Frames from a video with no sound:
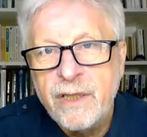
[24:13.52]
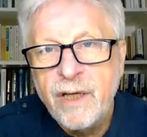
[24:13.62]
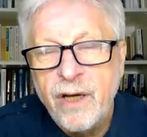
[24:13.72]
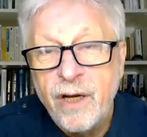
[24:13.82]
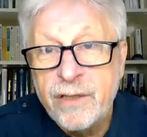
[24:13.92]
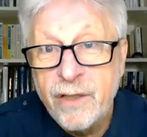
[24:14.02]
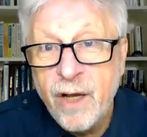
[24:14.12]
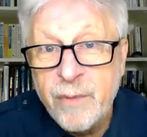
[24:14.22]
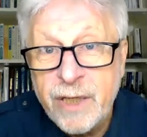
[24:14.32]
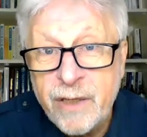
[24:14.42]

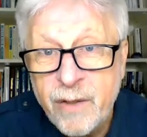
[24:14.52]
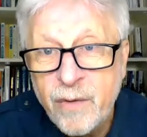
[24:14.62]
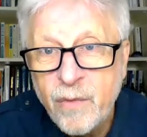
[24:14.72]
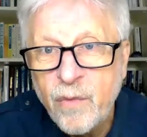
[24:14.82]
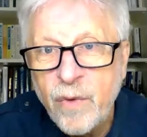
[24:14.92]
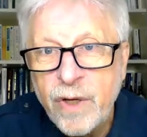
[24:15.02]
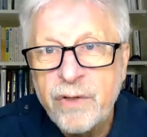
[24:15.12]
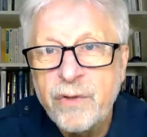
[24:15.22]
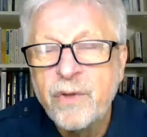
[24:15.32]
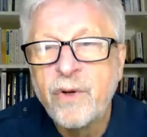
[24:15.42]
So the
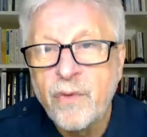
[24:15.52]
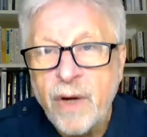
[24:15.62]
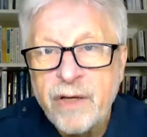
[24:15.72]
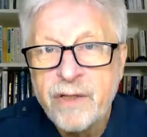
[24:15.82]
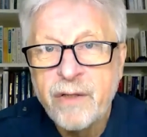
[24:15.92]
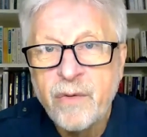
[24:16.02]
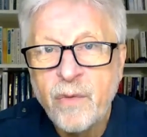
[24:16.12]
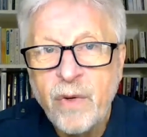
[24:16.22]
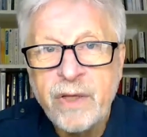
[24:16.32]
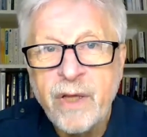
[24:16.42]
autonomic
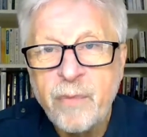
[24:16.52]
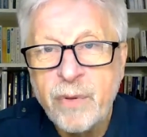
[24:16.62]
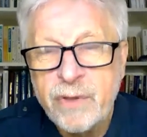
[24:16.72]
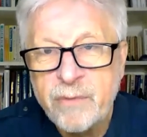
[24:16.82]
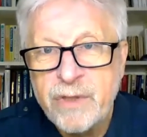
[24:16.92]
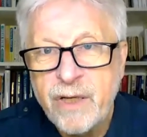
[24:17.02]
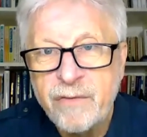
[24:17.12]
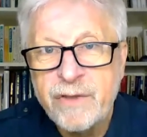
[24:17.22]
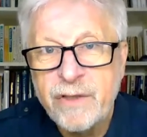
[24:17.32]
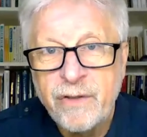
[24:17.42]
will do
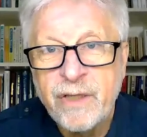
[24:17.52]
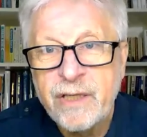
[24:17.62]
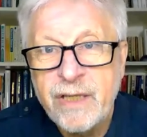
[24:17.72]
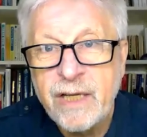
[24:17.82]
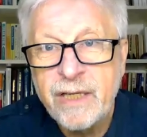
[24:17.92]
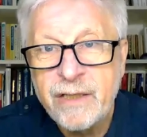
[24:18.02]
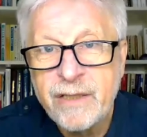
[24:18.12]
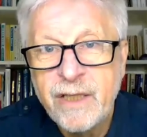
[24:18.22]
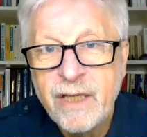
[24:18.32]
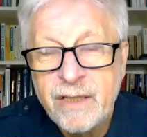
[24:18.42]
great when they
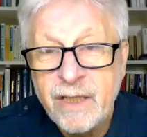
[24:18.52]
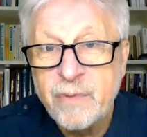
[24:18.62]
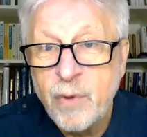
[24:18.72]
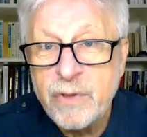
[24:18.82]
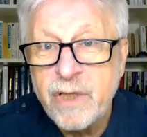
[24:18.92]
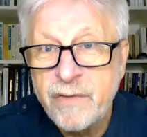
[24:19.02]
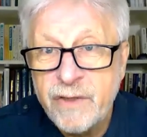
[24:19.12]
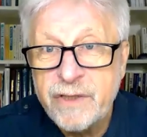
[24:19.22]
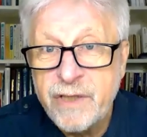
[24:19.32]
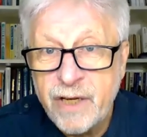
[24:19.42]
put themselves on a
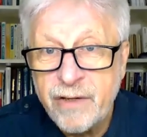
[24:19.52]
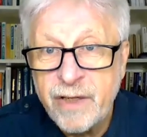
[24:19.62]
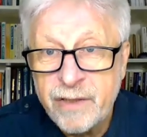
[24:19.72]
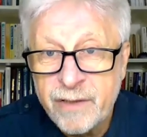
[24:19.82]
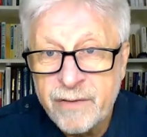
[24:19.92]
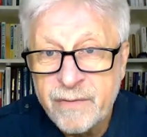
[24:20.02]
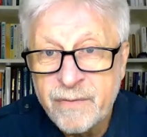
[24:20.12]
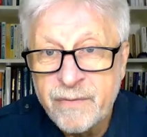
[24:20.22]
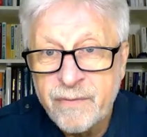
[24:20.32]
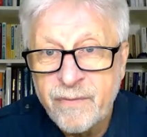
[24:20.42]
diet that's
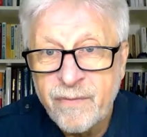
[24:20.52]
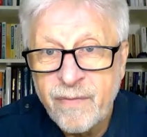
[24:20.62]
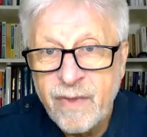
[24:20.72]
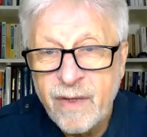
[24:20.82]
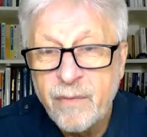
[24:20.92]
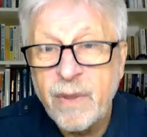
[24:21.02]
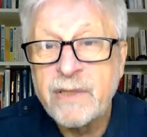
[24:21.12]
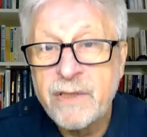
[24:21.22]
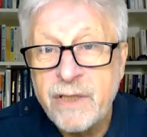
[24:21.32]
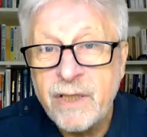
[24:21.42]
mostly
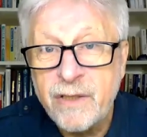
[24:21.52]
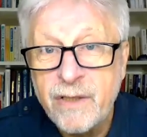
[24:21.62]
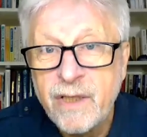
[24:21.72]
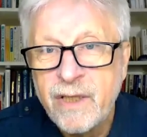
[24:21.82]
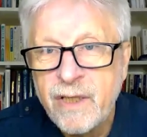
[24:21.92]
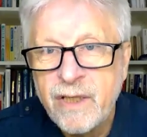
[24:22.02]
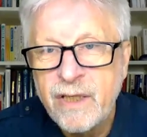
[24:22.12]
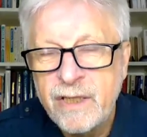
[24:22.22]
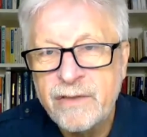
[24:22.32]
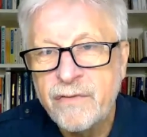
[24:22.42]
vegetarian,
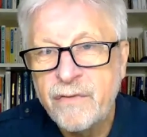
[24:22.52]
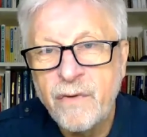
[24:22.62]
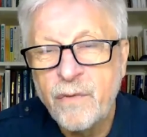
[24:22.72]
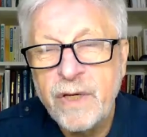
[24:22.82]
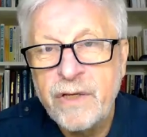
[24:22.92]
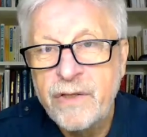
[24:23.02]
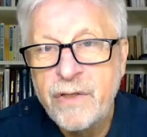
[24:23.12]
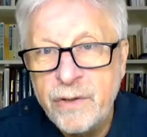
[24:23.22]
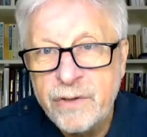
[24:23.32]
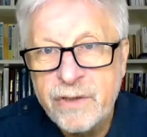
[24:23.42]
but still
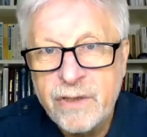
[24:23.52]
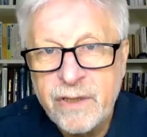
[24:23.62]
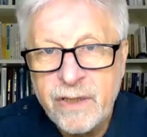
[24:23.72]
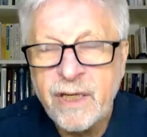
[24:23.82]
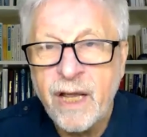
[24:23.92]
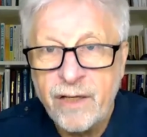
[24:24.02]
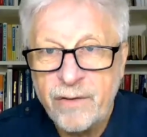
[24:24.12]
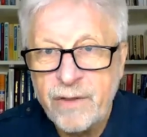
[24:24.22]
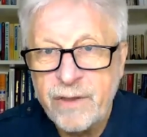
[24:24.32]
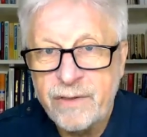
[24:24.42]
is
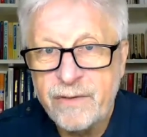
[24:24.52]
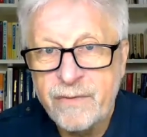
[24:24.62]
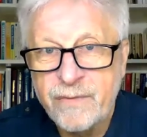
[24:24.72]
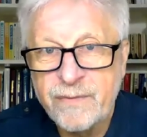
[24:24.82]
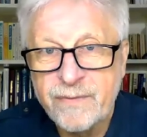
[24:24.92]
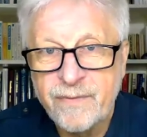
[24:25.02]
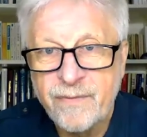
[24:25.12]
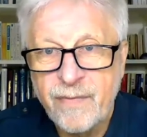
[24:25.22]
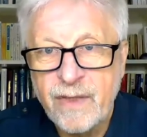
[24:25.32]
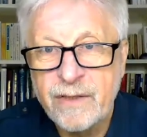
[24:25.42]
reduced
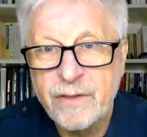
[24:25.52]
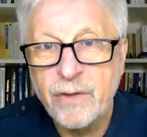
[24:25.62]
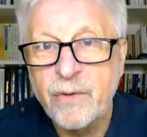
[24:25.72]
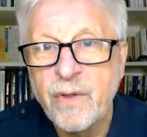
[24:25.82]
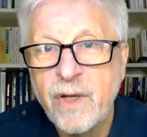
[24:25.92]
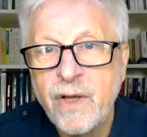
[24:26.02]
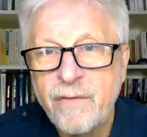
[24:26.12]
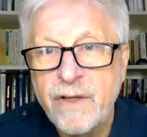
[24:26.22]
in calories.